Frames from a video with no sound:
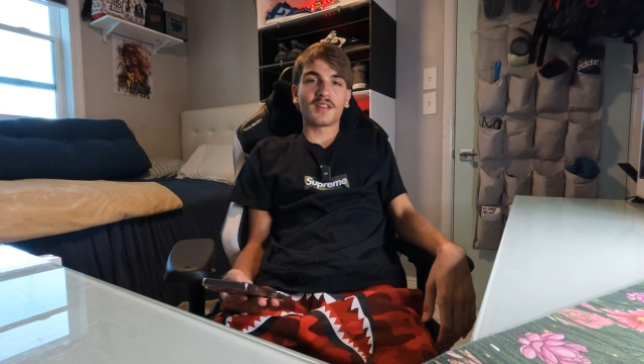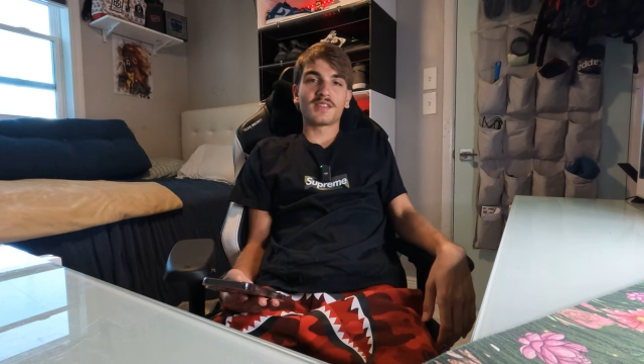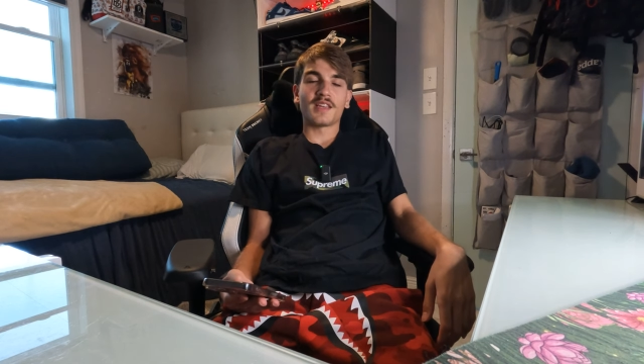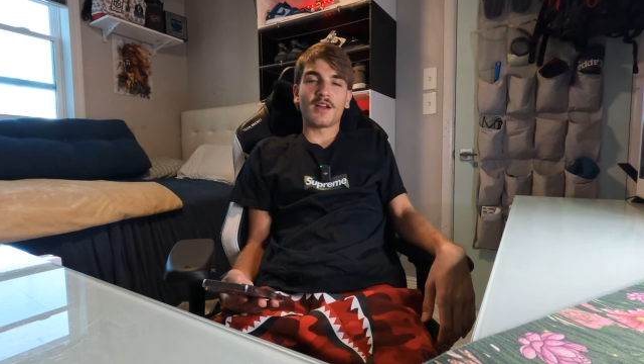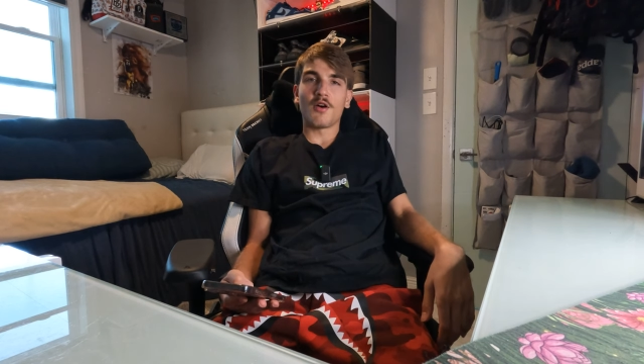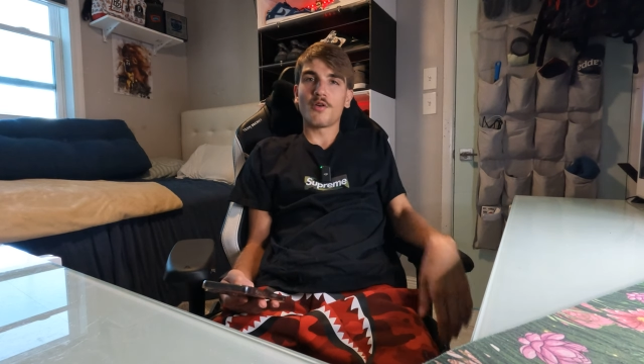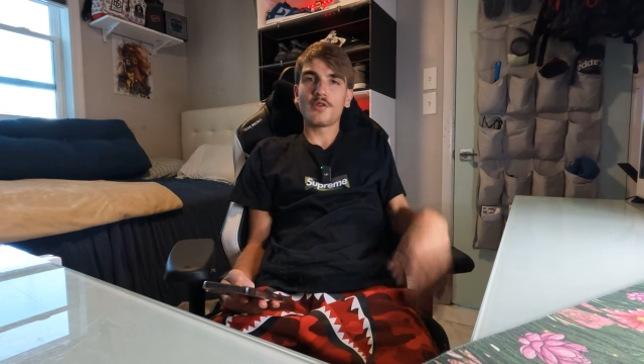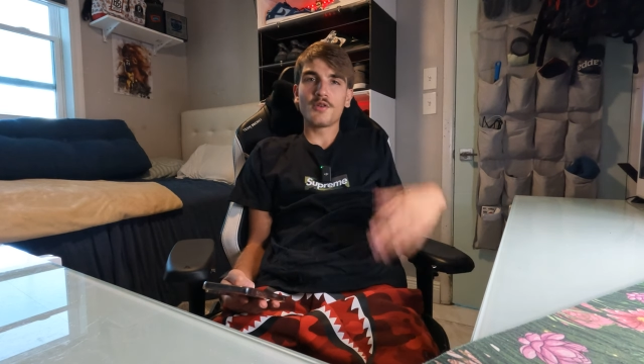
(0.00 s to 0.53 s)

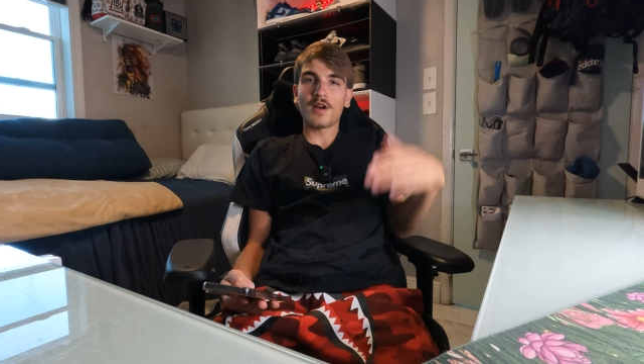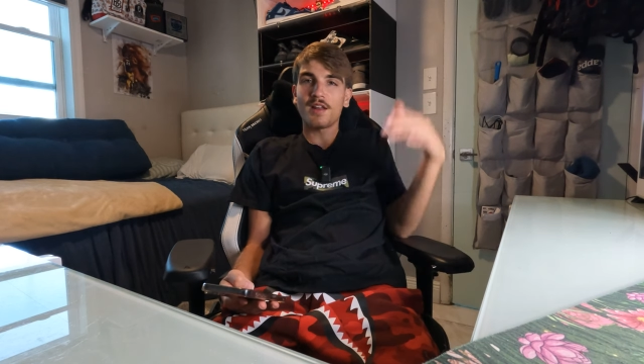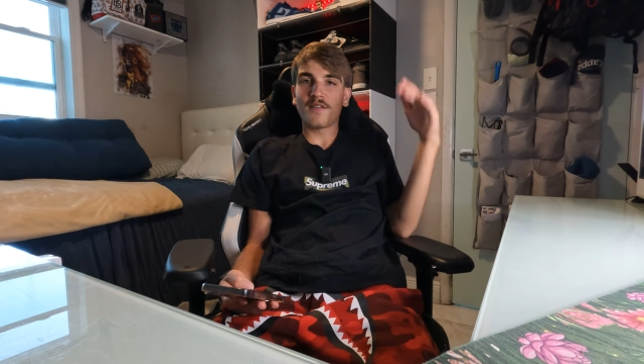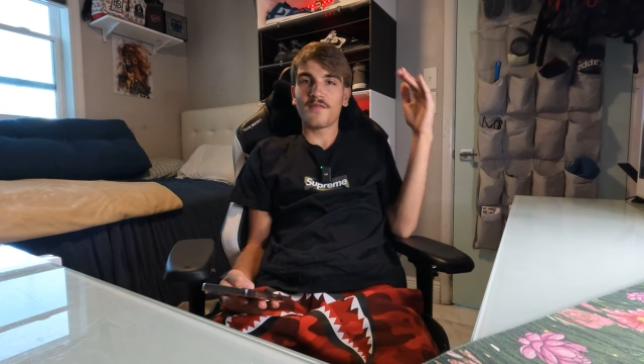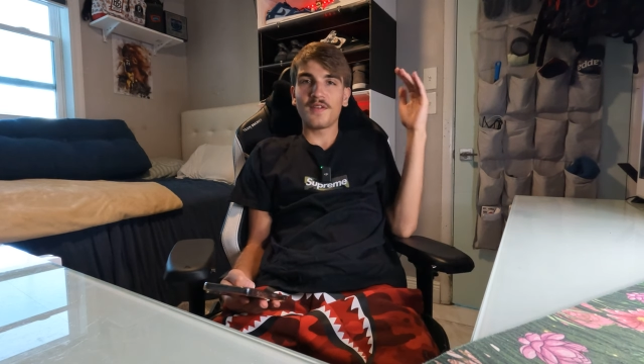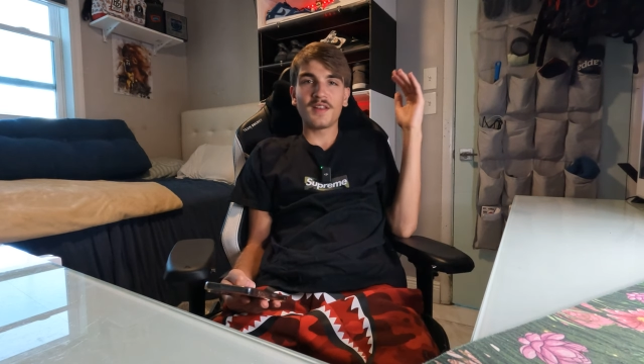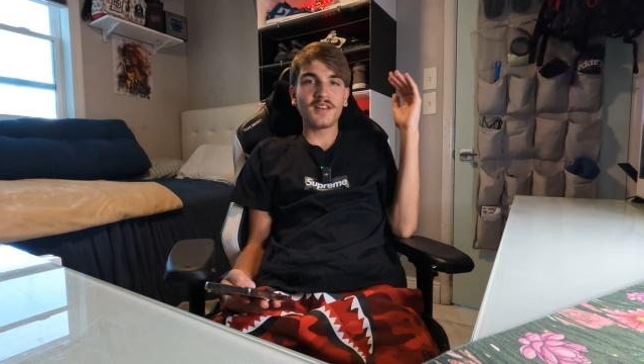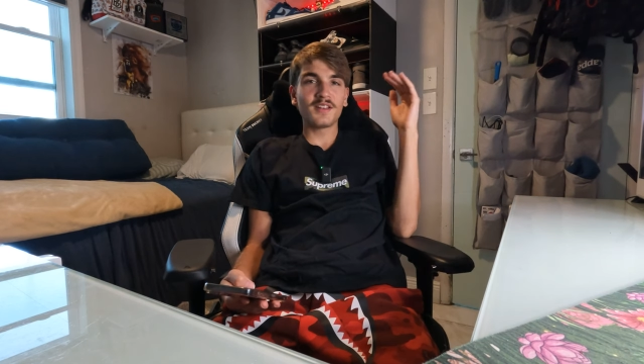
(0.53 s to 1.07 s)
say, "Oh, you
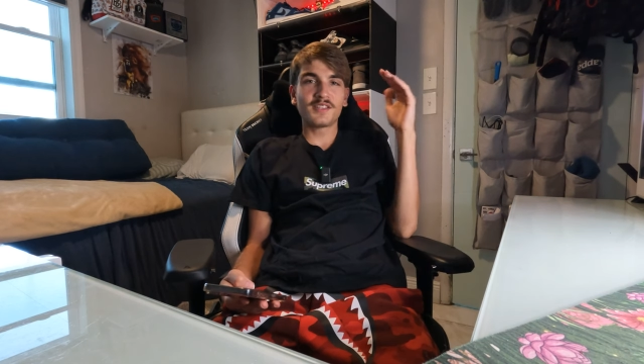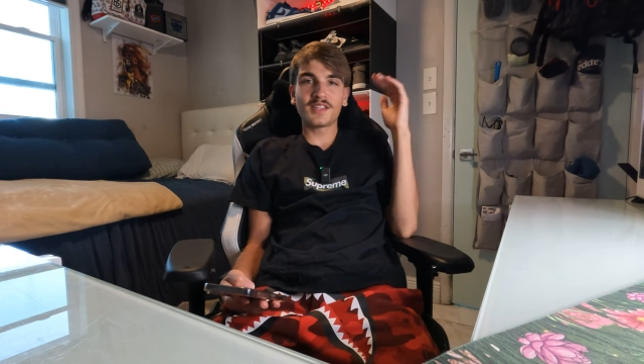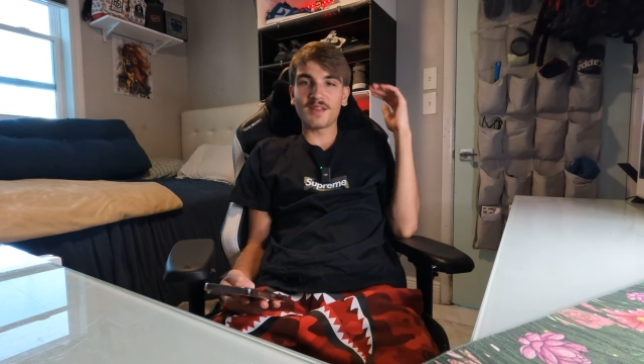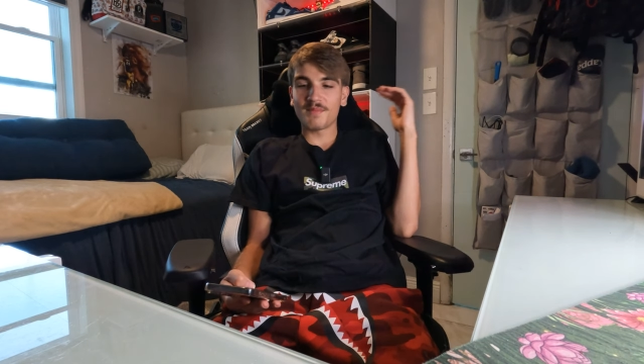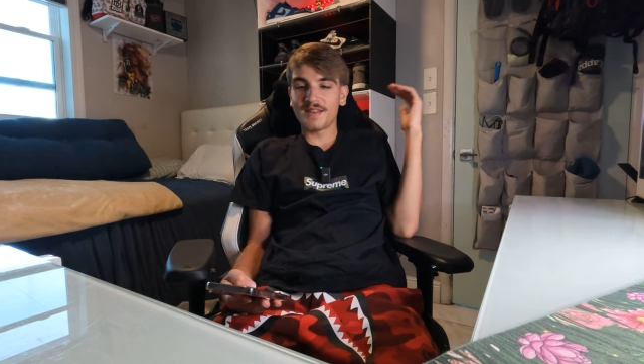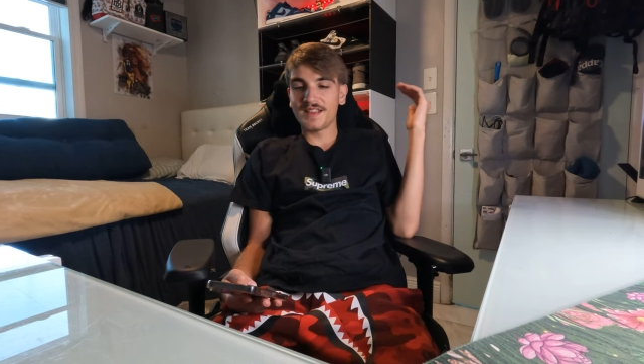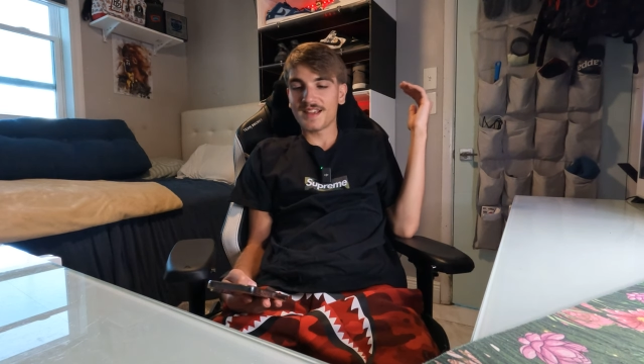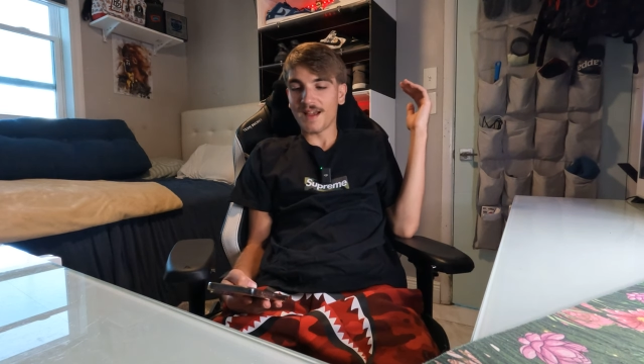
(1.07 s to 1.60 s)
gotta vintage
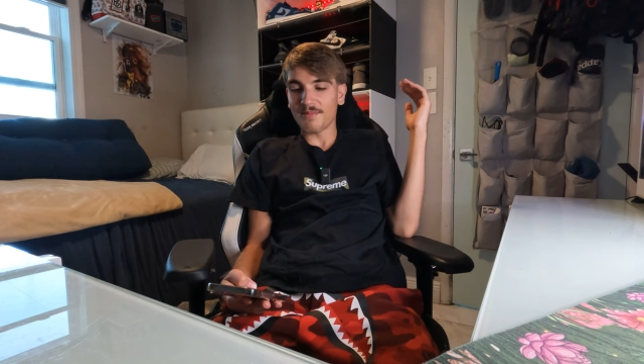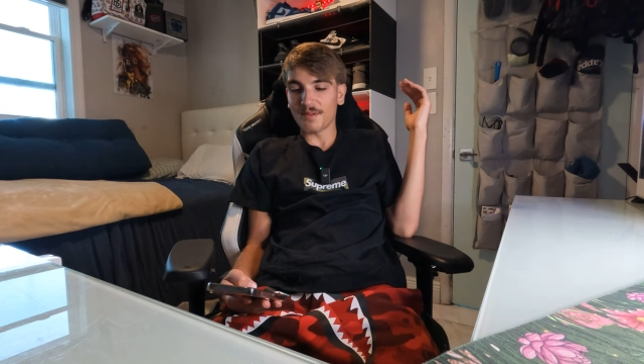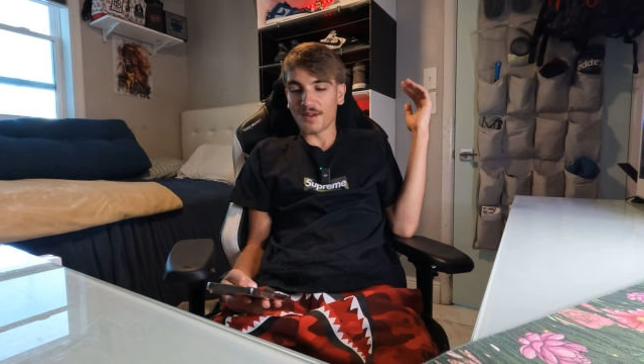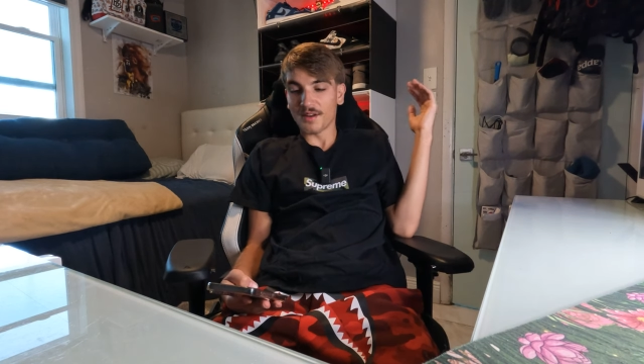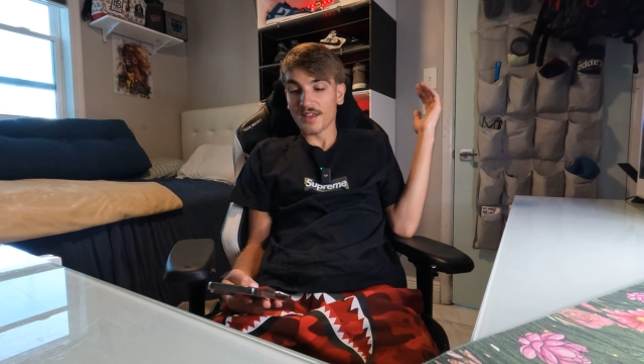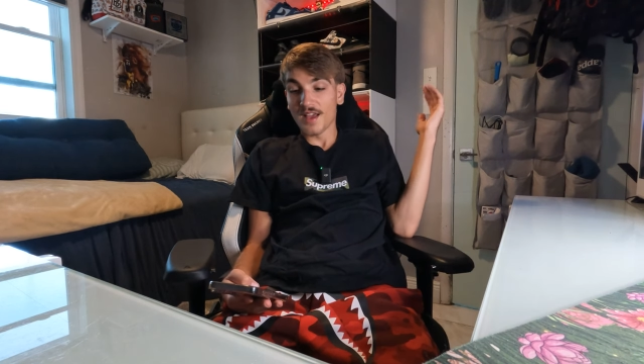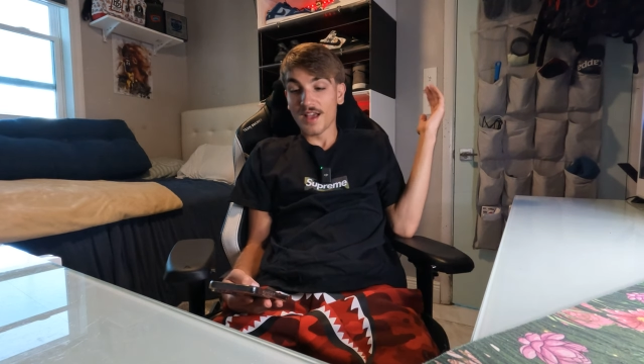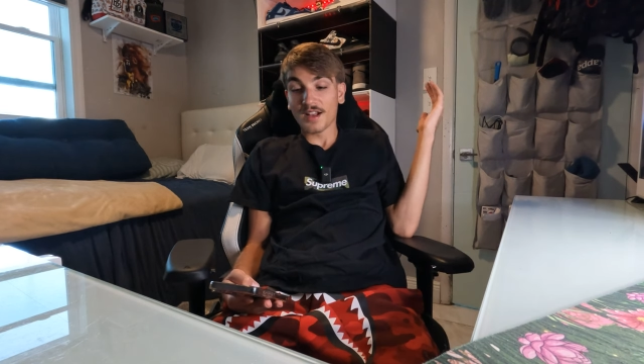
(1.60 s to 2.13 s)
them," and he kept
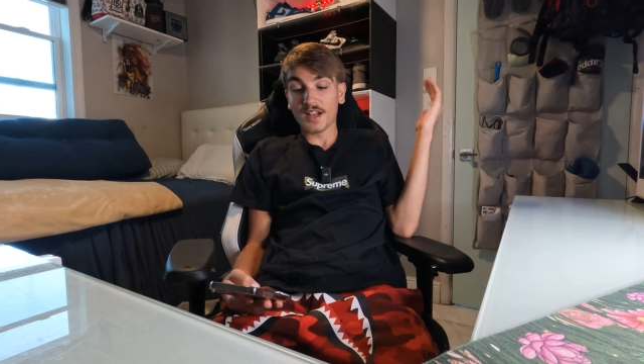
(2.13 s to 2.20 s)
on